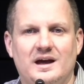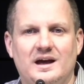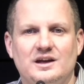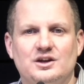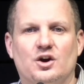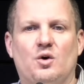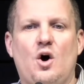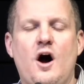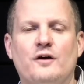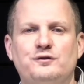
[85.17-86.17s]
You know,
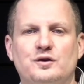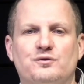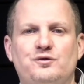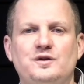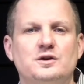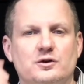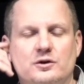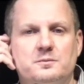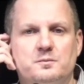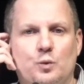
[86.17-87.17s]
often
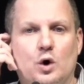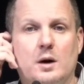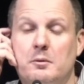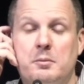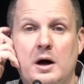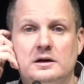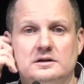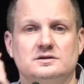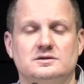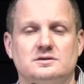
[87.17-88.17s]
fear will come upon
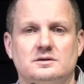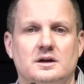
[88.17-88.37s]
us,